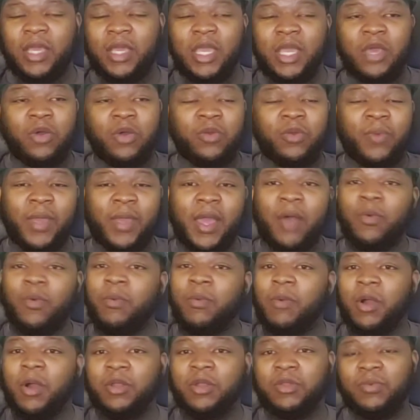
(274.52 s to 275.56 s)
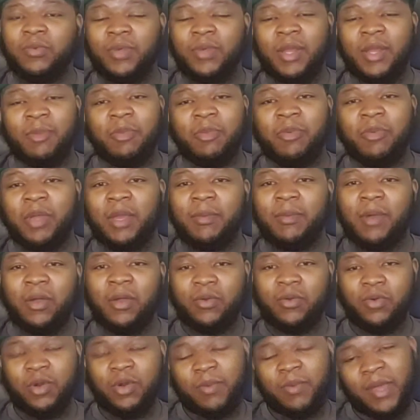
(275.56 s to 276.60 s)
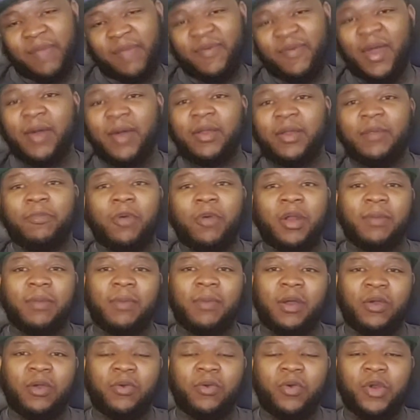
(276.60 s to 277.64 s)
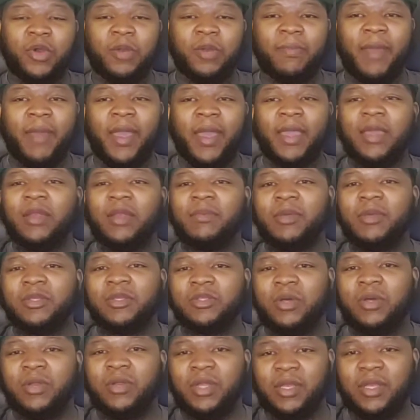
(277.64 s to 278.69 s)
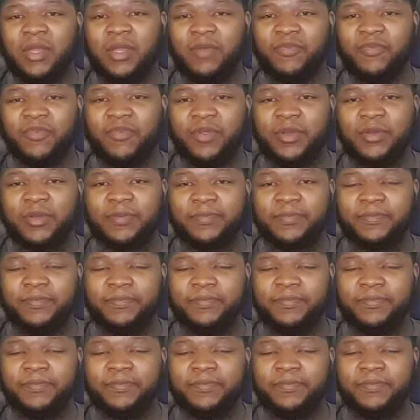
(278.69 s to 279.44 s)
He on the way out with Martha wouldn't let me bring in my quarterback. If I would have brought him on quarterback, it would have been totally different.